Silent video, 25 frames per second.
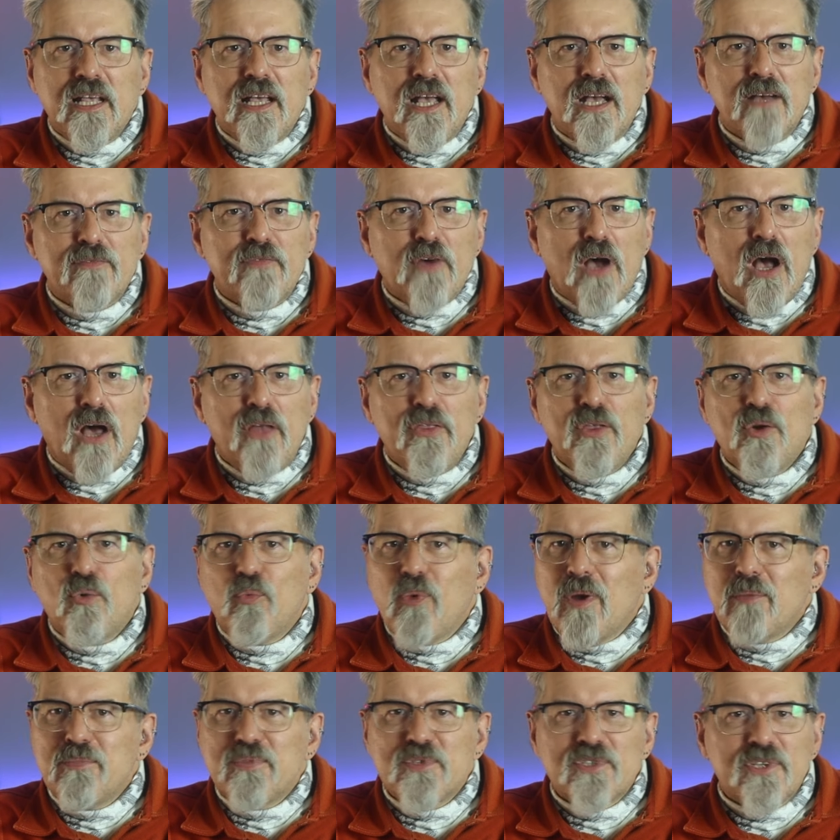of other
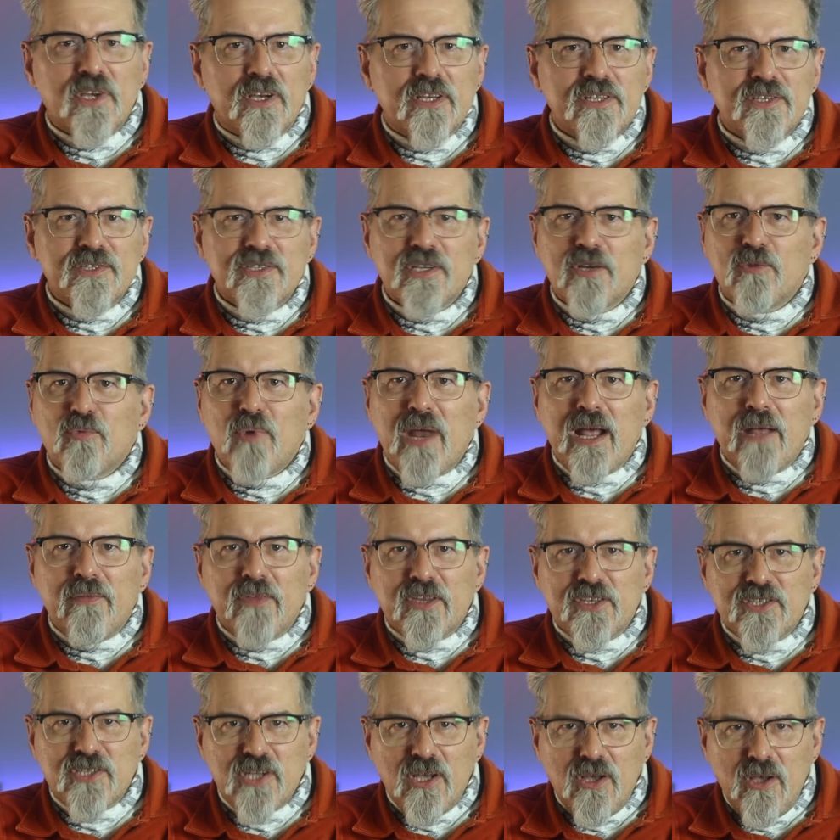websites around
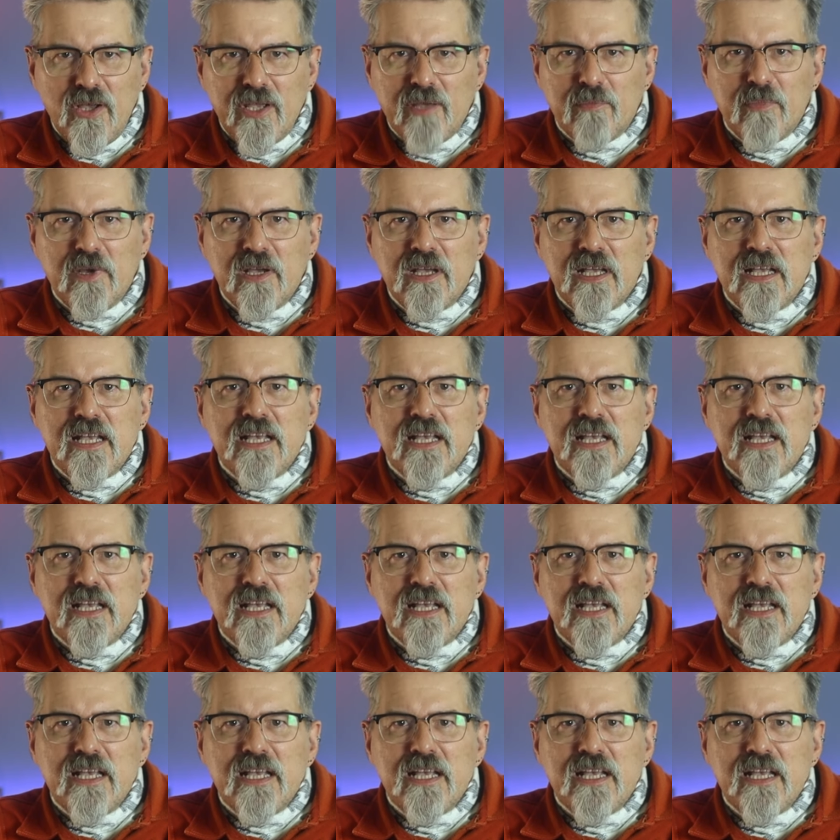the time,